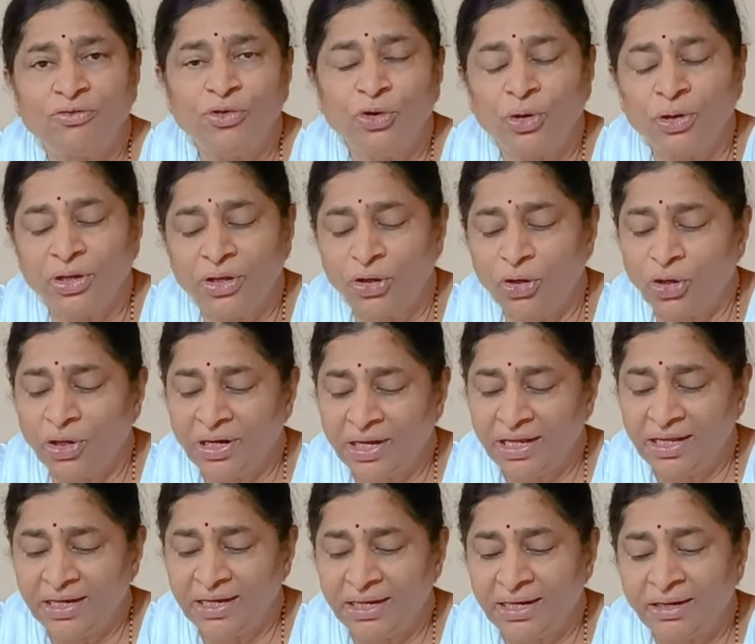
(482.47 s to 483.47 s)
your
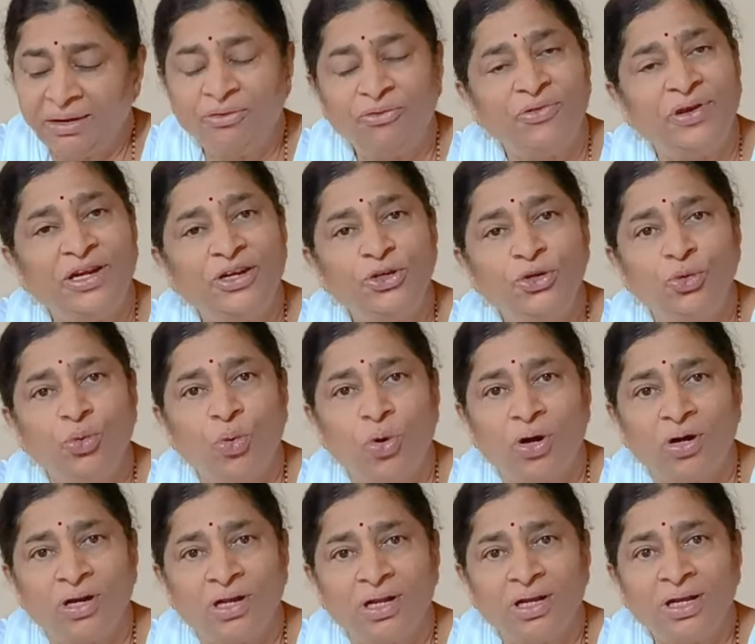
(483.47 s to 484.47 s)
area, when to
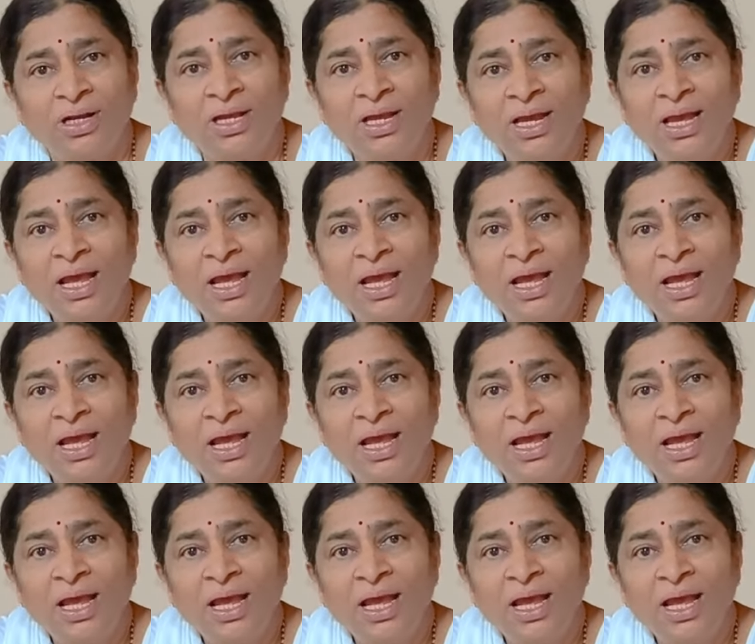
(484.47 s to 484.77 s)
water.